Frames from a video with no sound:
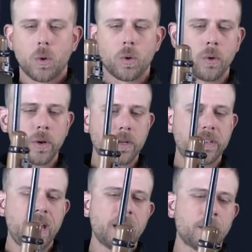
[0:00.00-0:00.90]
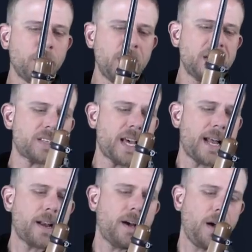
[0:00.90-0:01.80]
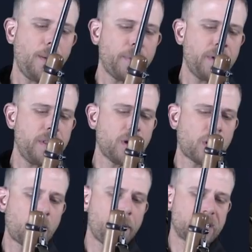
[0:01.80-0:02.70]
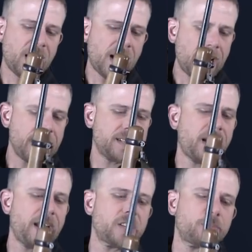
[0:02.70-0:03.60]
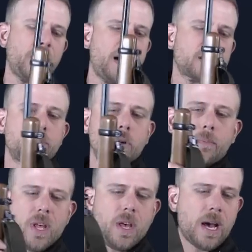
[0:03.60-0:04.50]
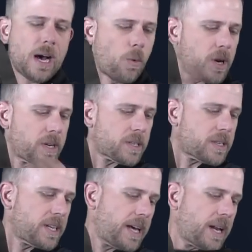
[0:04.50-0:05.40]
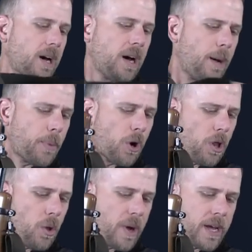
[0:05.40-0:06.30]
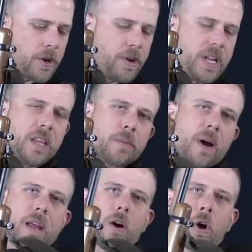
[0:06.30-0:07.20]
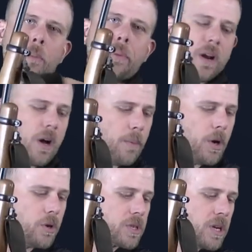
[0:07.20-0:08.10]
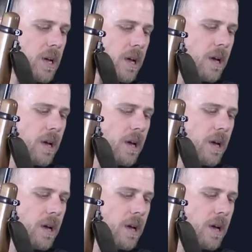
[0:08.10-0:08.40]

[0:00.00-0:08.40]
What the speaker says: We're going to take and place that up into the arm as high and tight as possible. I want it to get up all the way underneath my armpit almost,